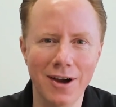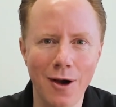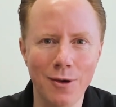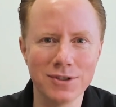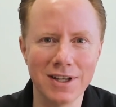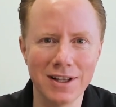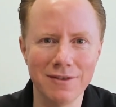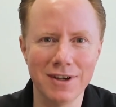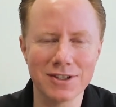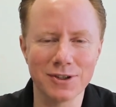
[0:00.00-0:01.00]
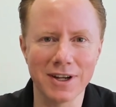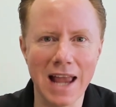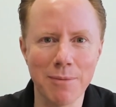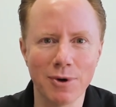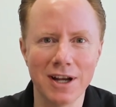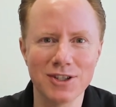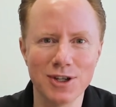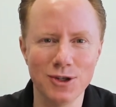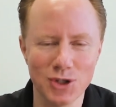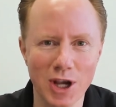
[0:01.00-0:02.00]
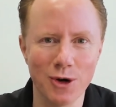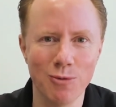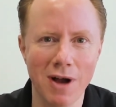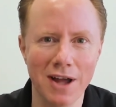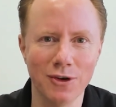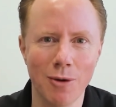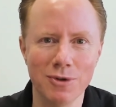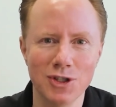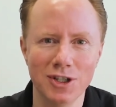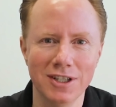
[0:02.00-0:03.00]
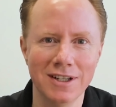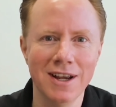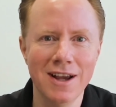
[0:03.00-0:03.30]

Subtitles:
Wholesale Investor and CapitalHQ channel partner opportunity.